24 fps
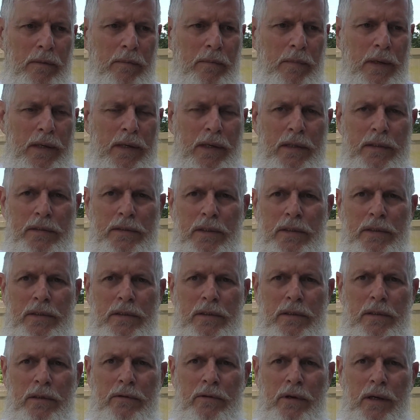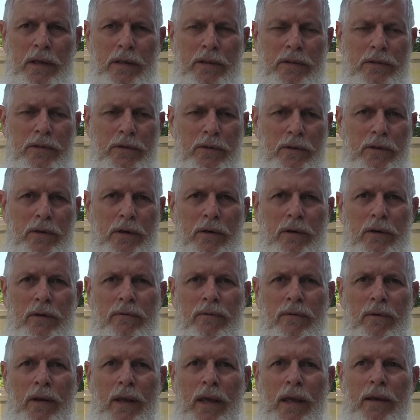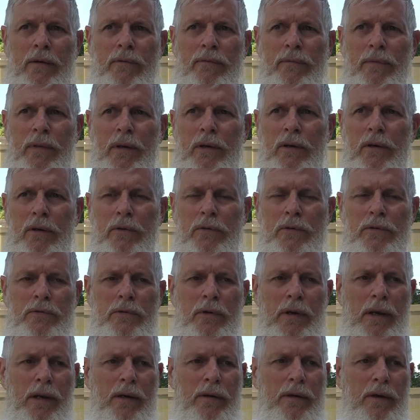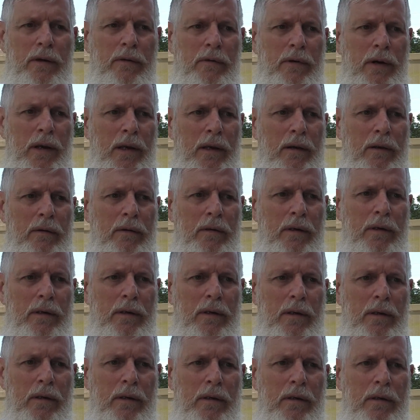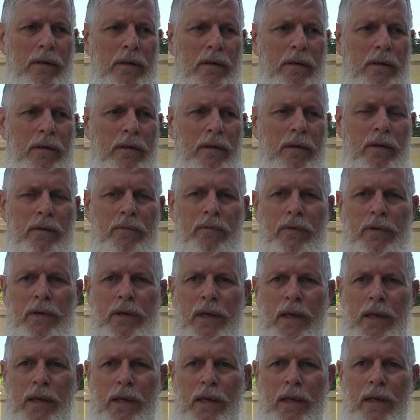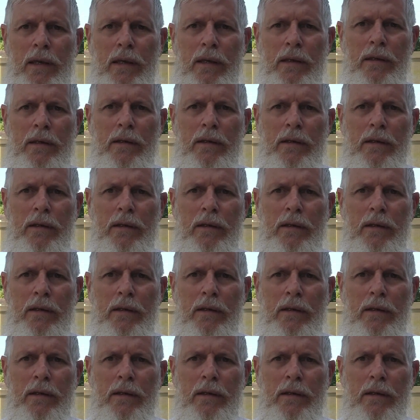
because it's the great circle of life that goes round and round every day